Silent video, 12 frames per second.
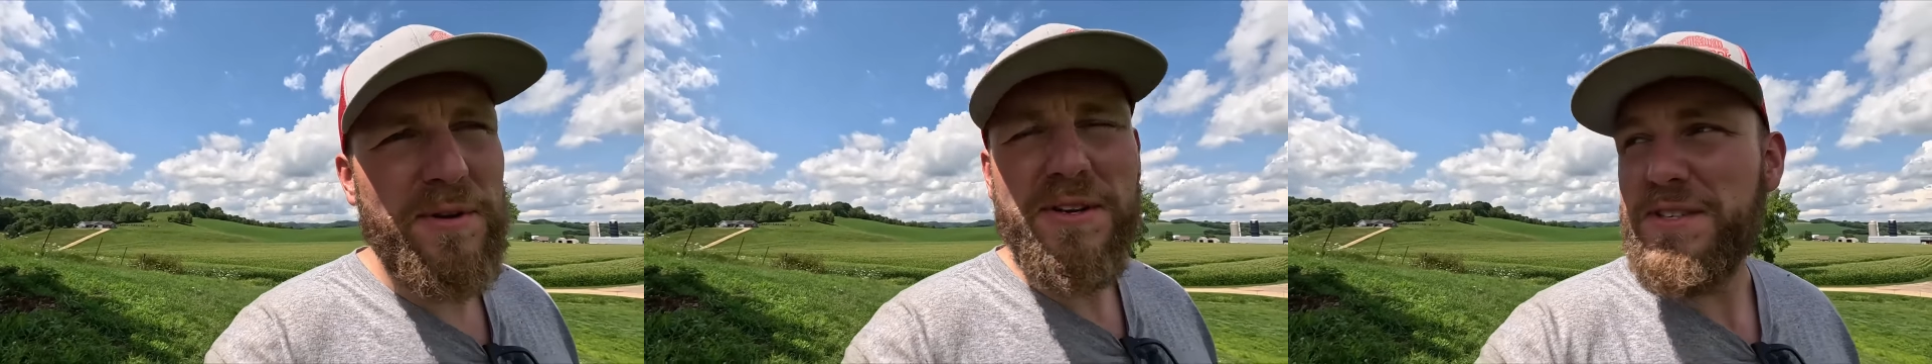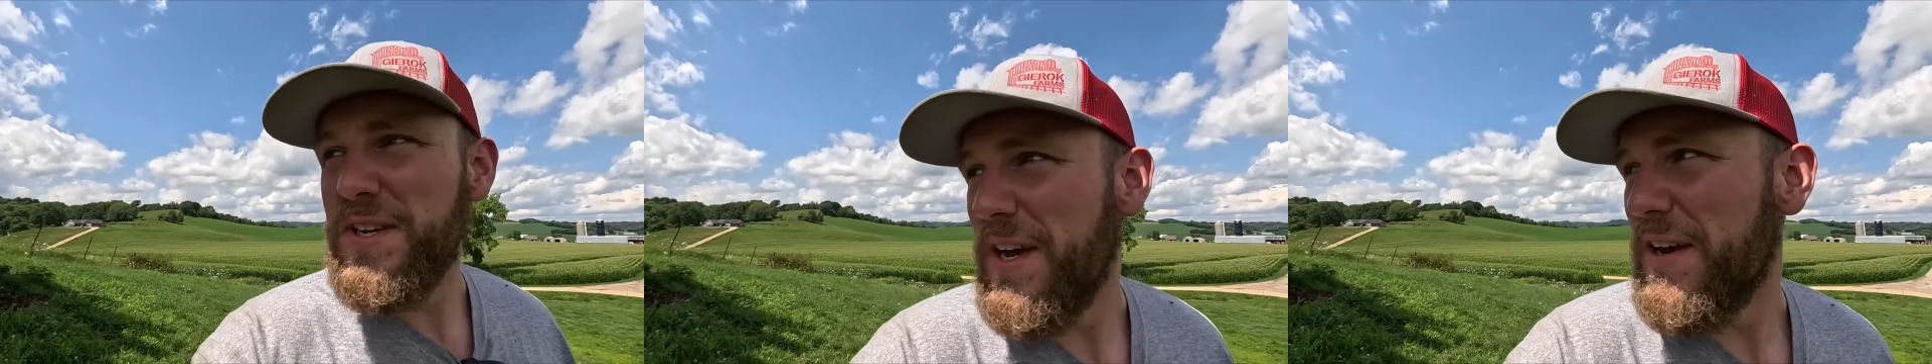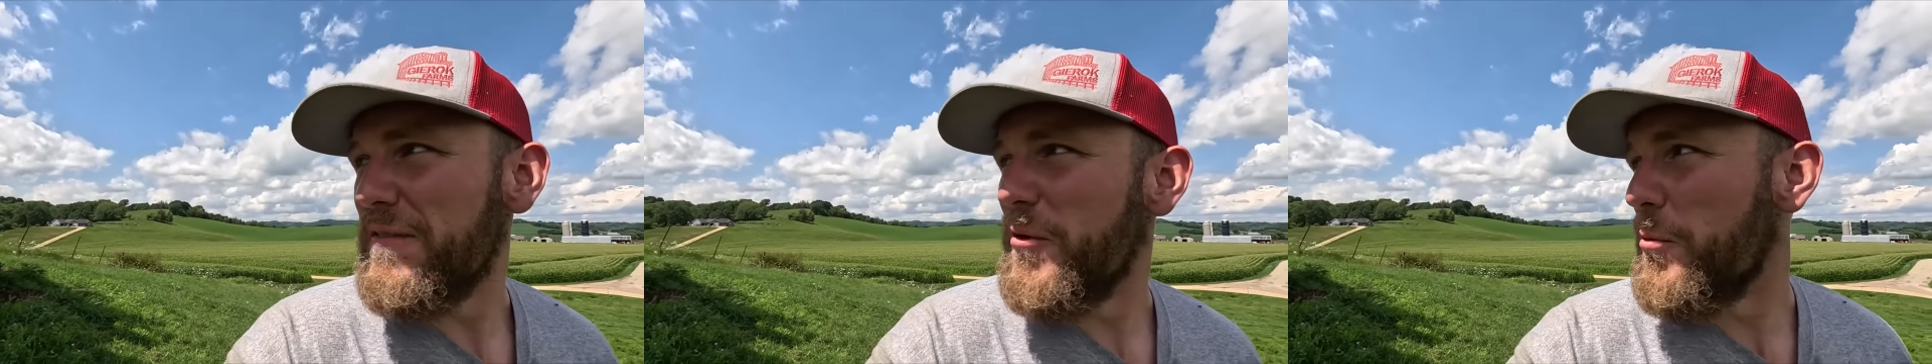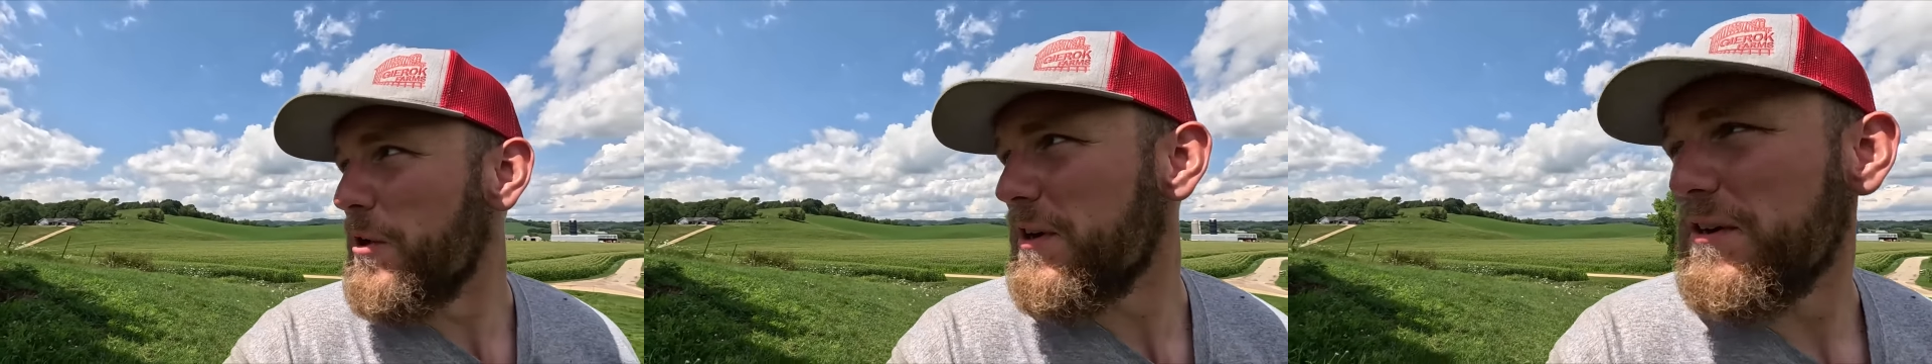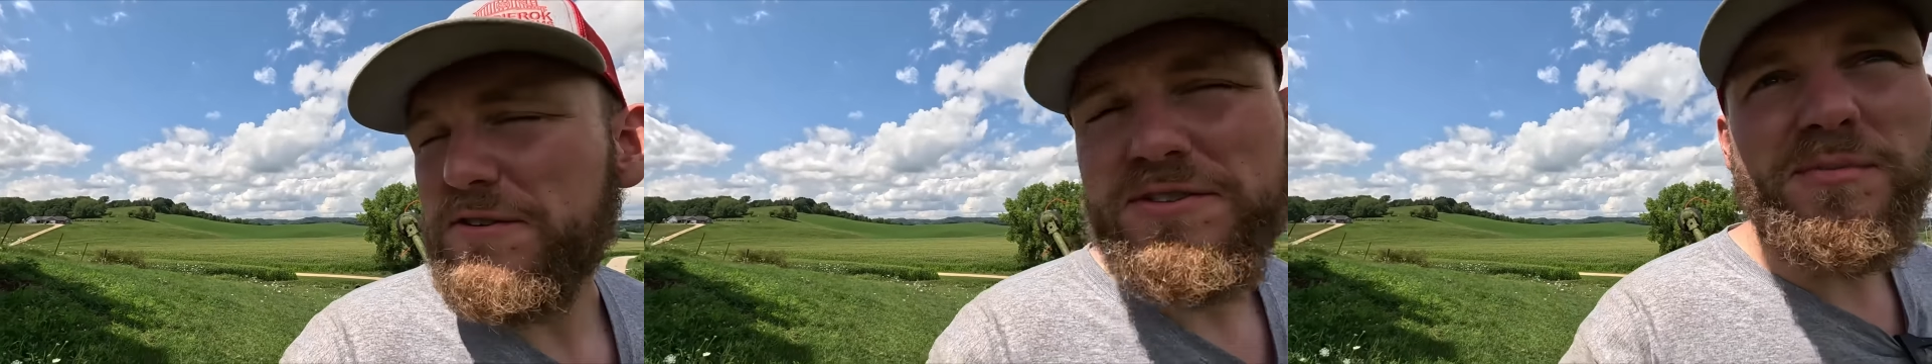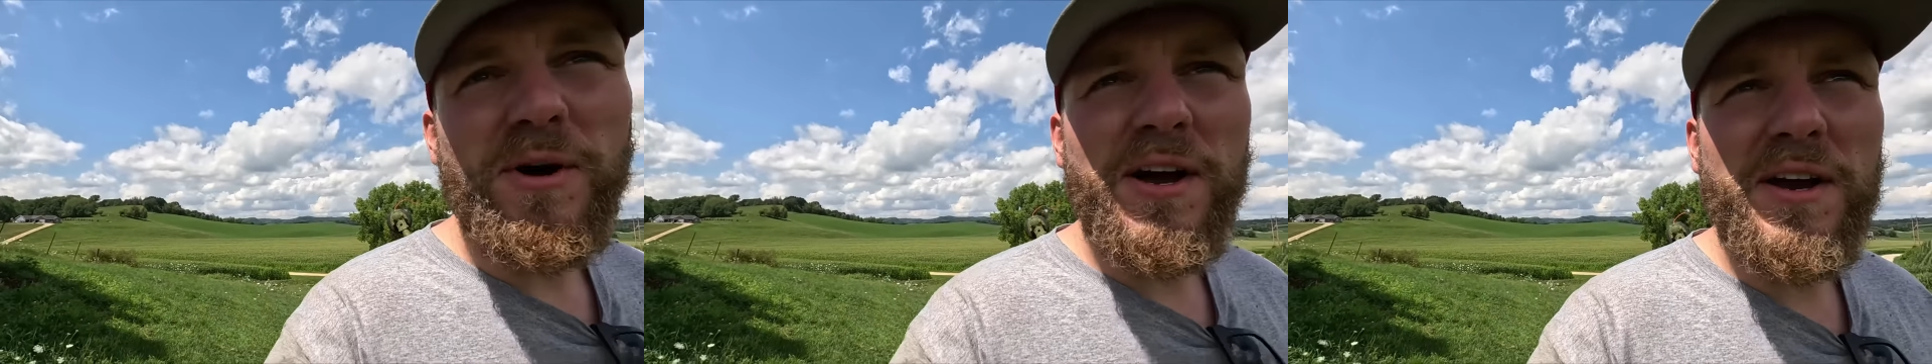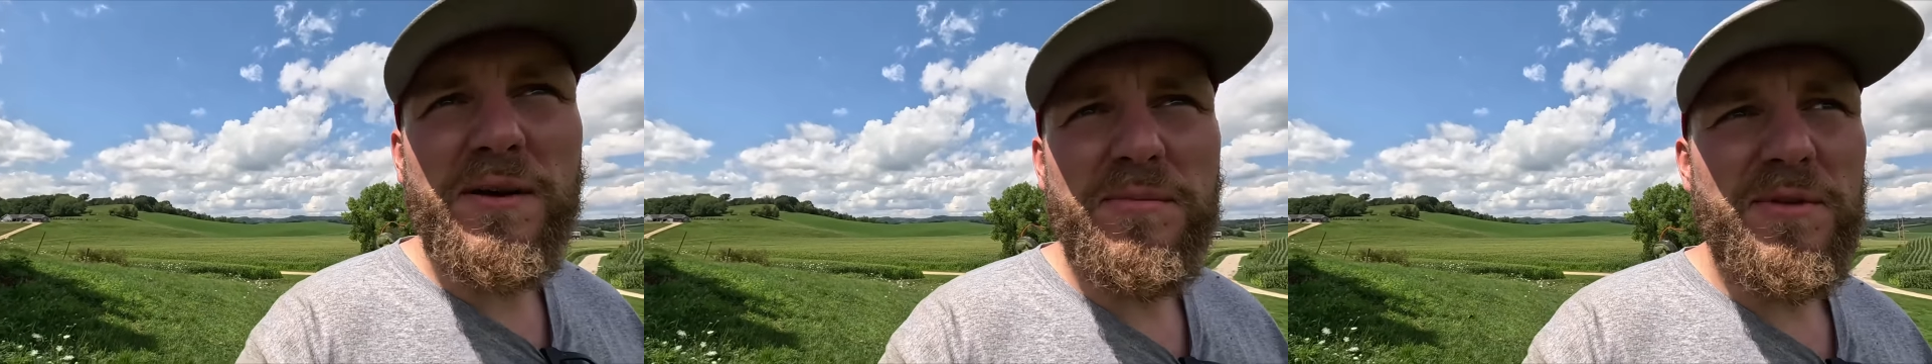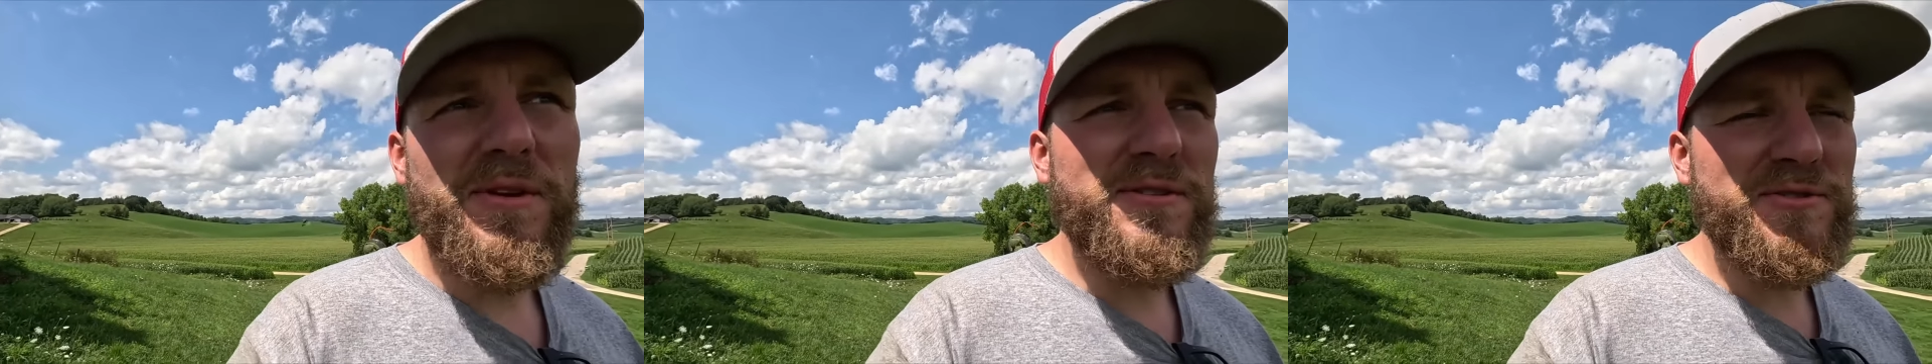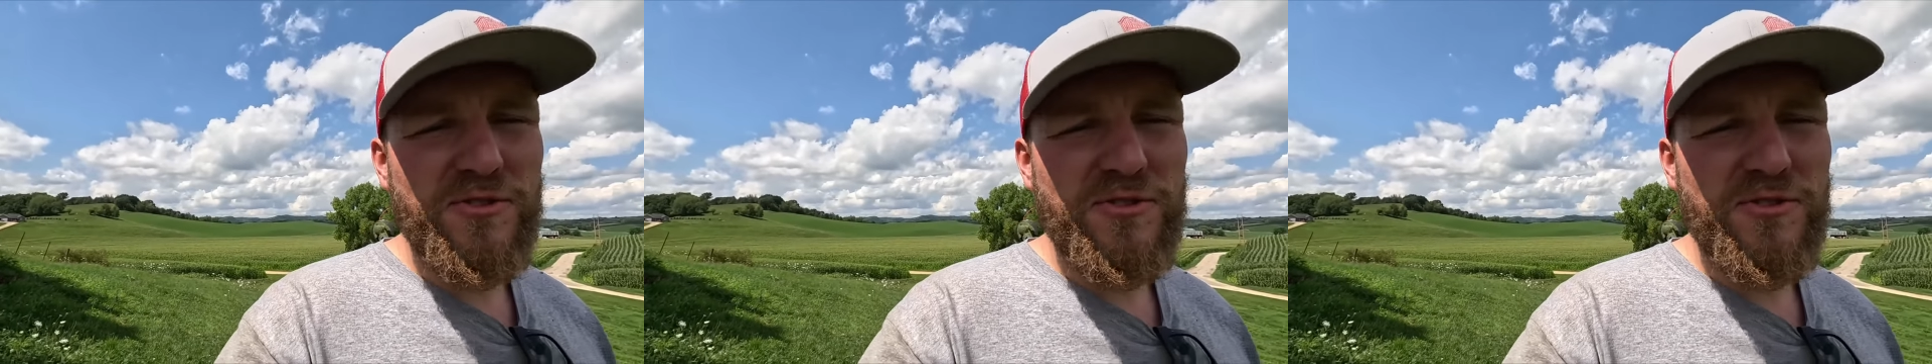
It is kind of a windier spot up there,